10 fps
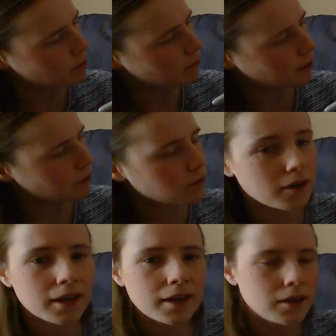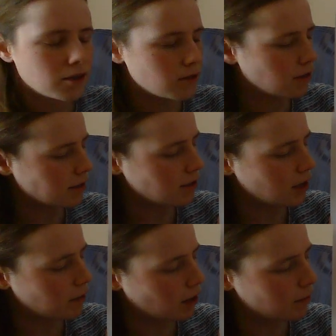both by 3, so that's
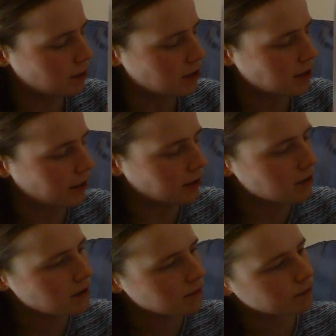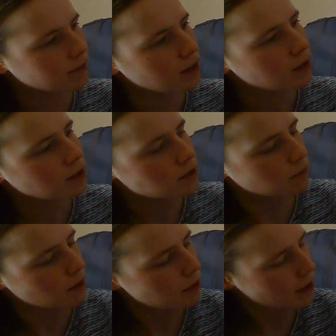going to become a 6.
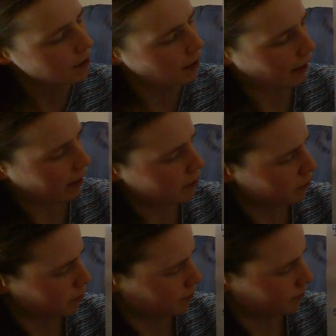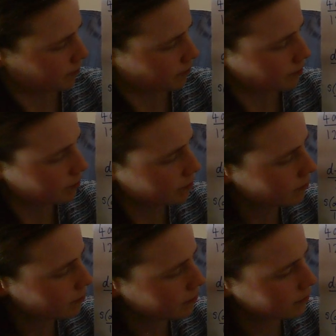So I then have,
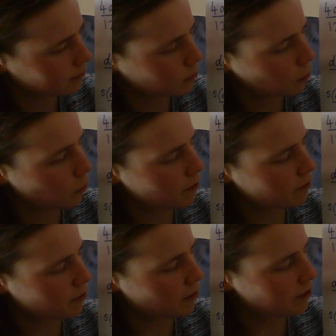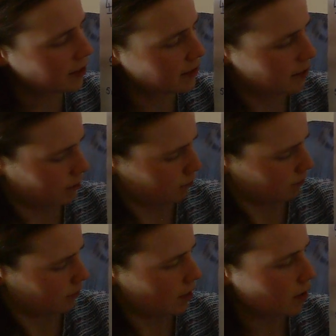all over 15 still,
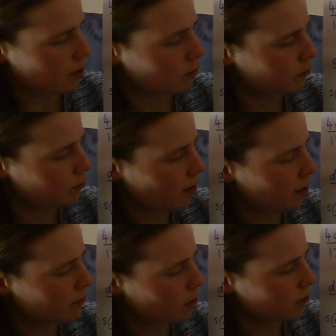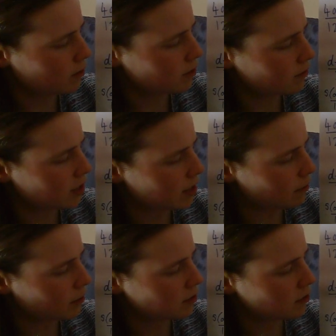5 lots of
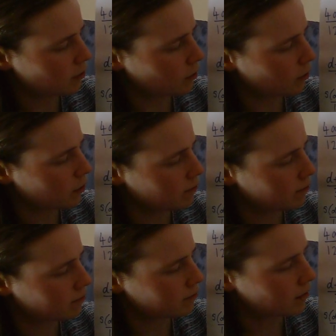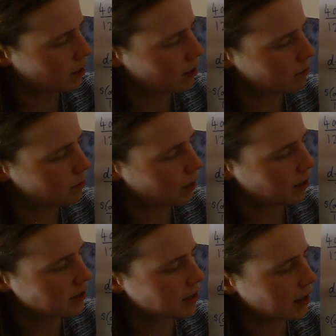d plus 4
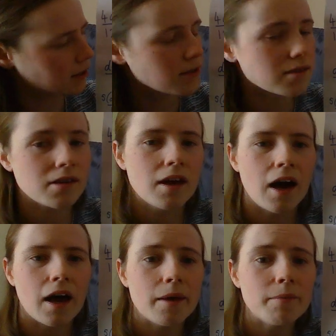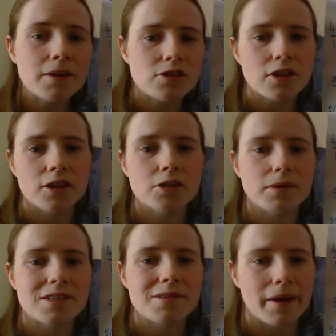plus 6. And I'm then just going
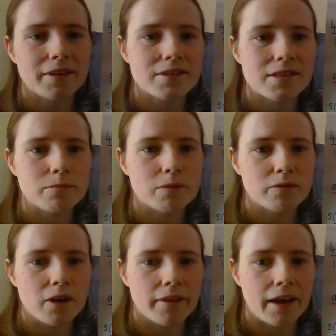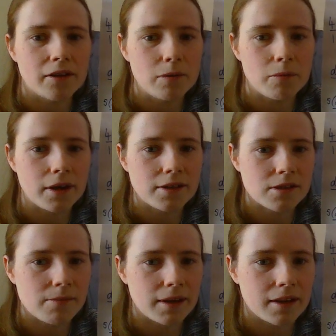to expand and simplify that
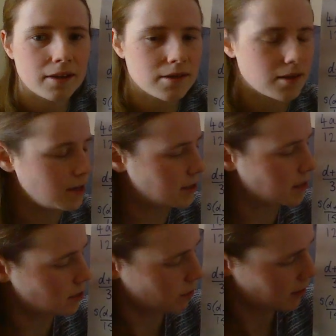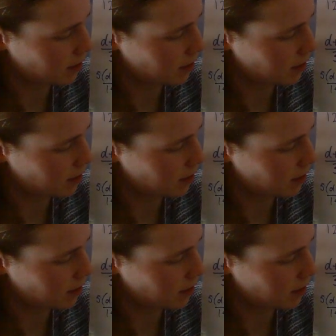numerator to make it as easy to